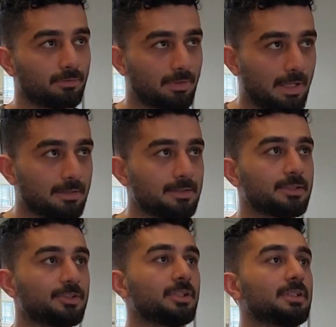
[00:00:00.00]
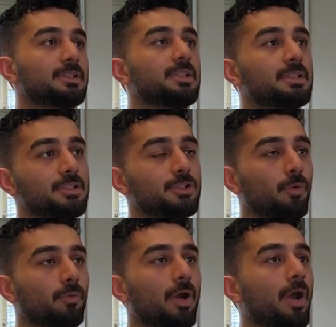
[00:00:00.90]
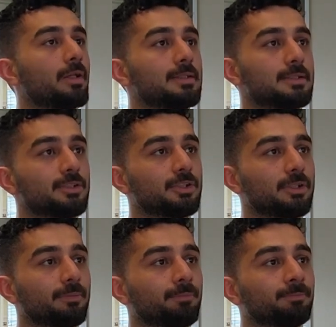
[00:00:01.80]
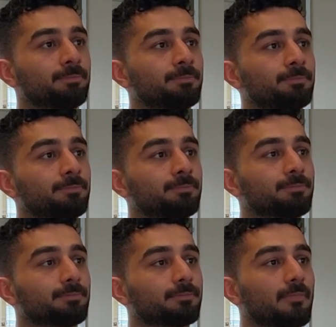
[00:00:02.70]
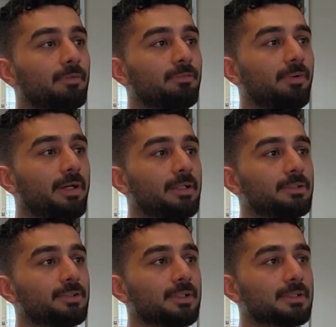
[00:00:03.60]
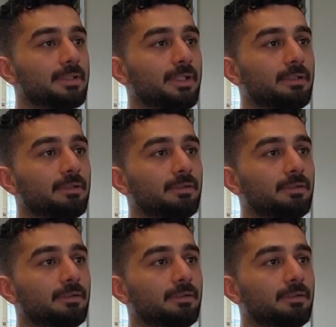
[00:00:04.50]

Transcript: NDCG is DCG over IDCG. Very interesting.